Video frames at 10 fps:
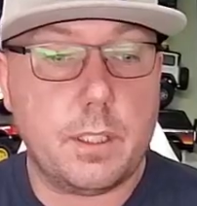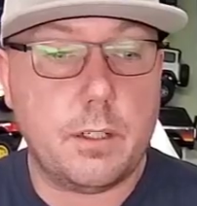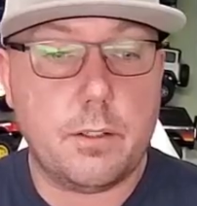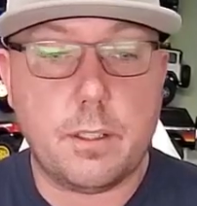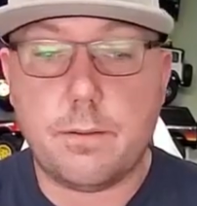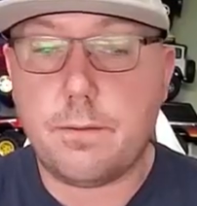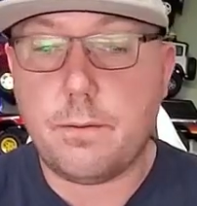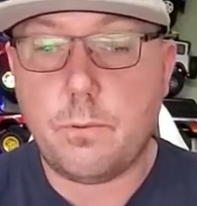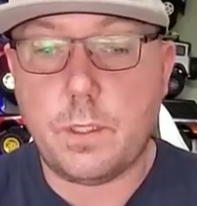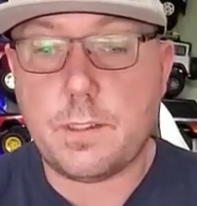gear diff
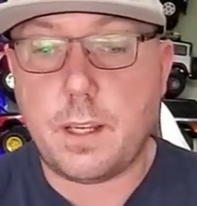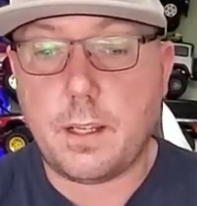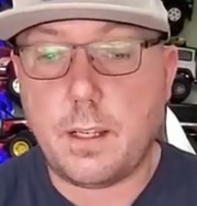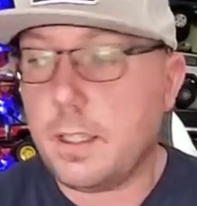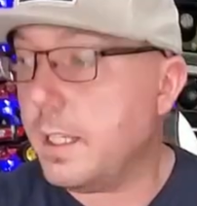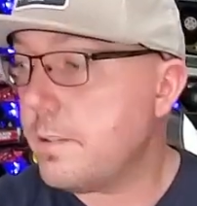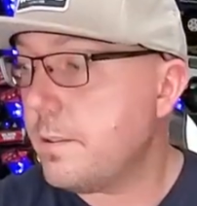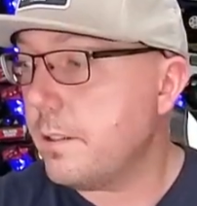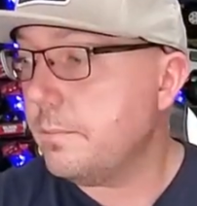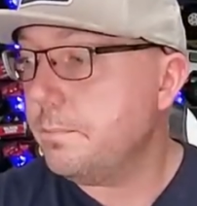once that guy gets
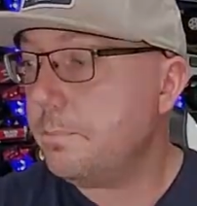here.